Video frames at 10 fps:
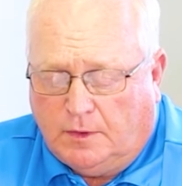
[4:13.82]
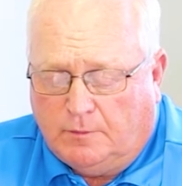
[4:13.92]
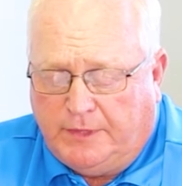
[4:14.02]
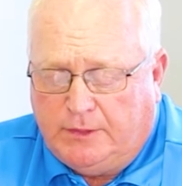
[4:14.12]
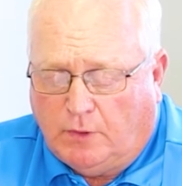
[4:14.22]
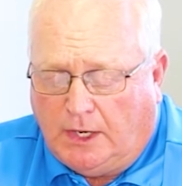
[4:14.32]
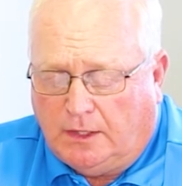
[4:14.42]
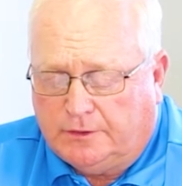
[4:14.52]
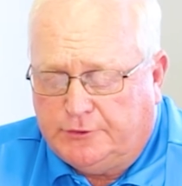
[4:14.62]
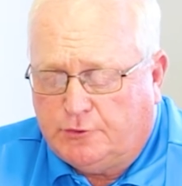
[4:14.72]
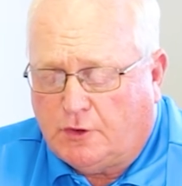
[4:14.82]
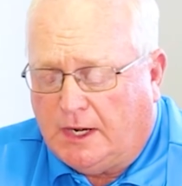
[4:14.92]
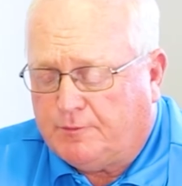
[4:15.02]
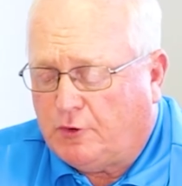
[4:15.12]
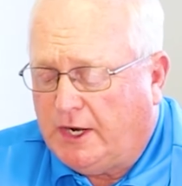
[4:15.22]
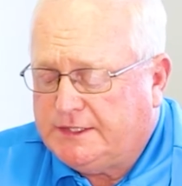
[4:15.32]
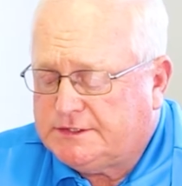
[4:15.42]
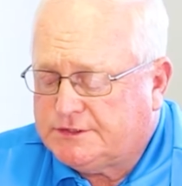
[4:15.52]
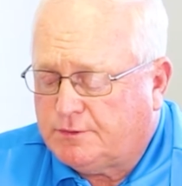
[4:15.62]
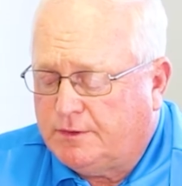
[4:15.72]
Meanwhile, new crop
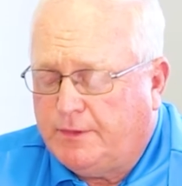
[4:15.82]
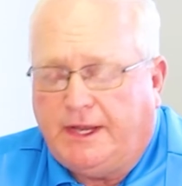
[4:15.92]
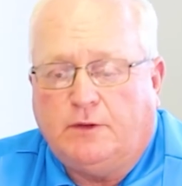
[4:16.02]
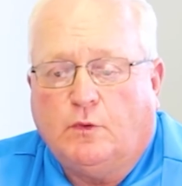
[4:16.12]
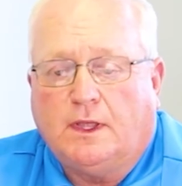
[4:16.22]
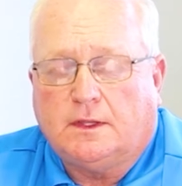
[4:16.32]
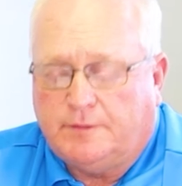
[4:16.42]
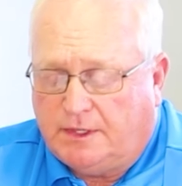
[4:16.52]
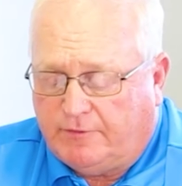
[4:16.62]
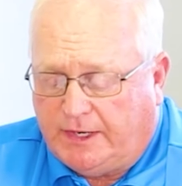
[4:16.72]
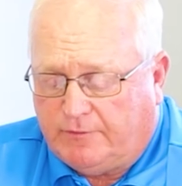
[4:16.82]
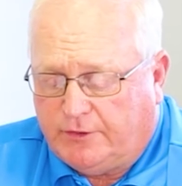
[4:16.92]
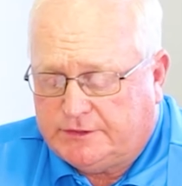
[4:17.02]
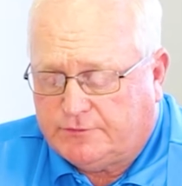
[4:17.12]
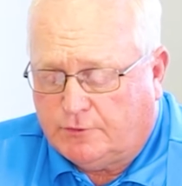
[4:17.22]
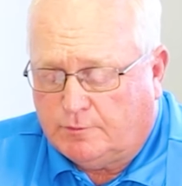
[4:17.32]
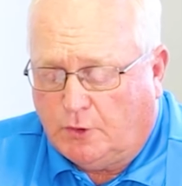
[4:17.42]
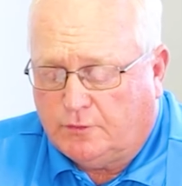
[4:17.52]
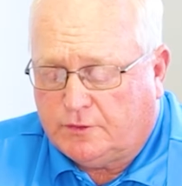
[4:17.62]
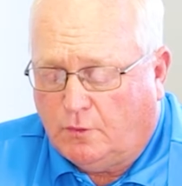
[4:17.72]
prices remain well above average for
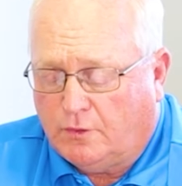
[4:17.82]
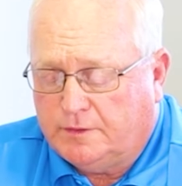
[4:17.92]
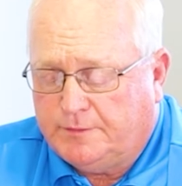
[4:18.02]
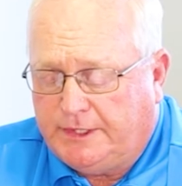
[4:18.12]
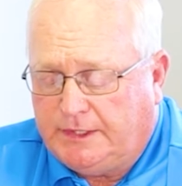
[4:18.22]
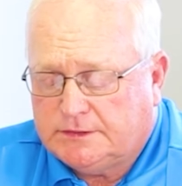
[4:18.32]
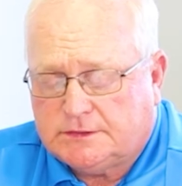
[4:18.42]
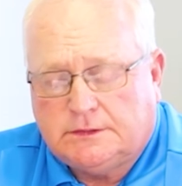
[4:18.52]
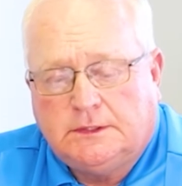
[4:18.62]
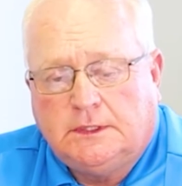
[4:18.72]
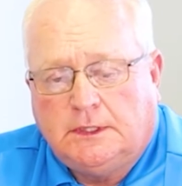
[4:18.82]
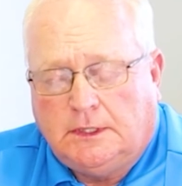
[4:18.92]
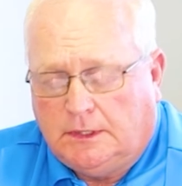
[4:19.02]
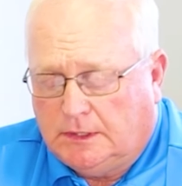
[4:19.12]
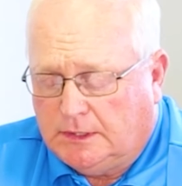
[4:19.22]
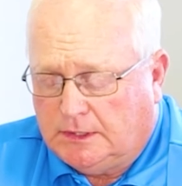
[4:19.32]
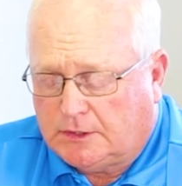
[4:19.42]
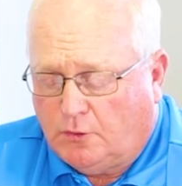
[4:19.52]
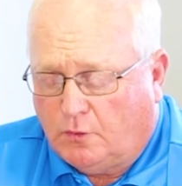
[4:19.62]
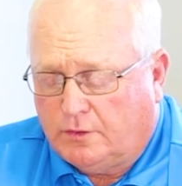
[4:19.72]
both corn and beans.
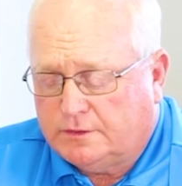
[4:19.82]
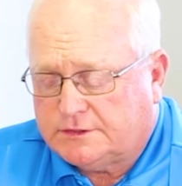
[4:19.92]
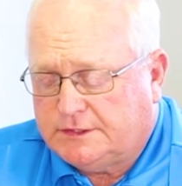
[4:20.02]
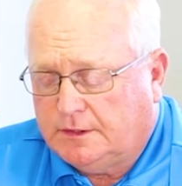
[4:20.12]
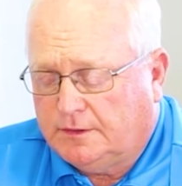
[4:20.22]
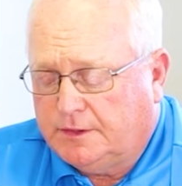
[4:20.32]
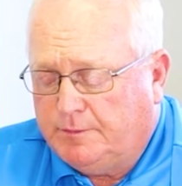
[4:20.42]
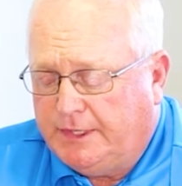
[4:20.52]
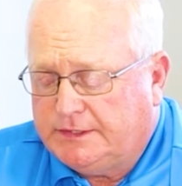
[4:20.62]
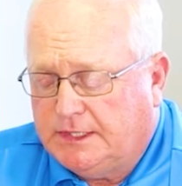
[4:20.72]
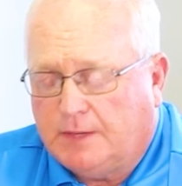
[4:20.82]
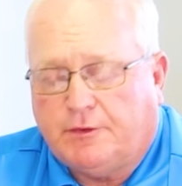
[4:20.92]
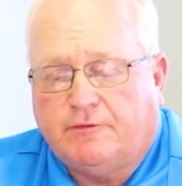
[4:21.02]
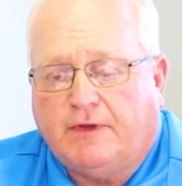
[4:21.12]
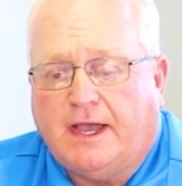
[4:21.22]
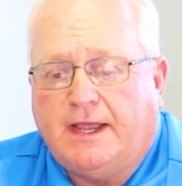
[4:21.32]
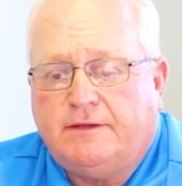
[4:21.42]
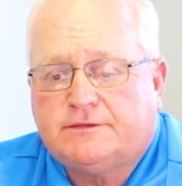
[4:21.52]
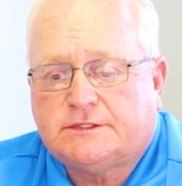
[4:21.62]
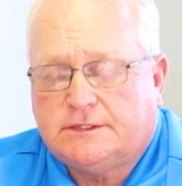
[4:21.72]
Corn still in the mid to upper
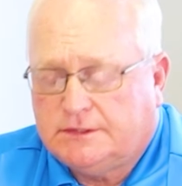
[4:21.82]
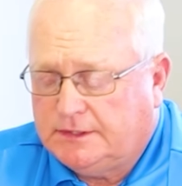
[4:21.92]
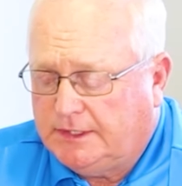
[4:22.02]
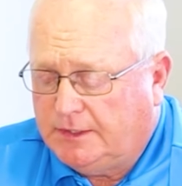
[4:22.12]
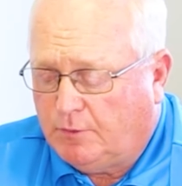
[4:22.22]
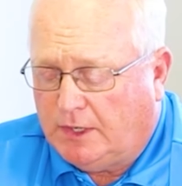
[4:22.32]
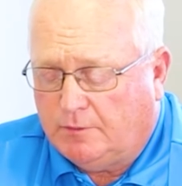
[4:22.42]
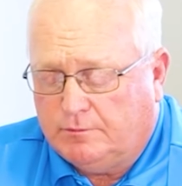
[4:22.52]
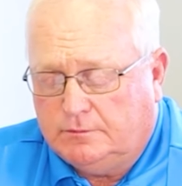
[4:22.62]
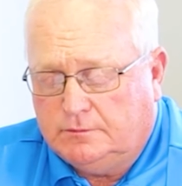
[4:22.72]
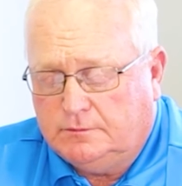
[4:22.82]
fives, while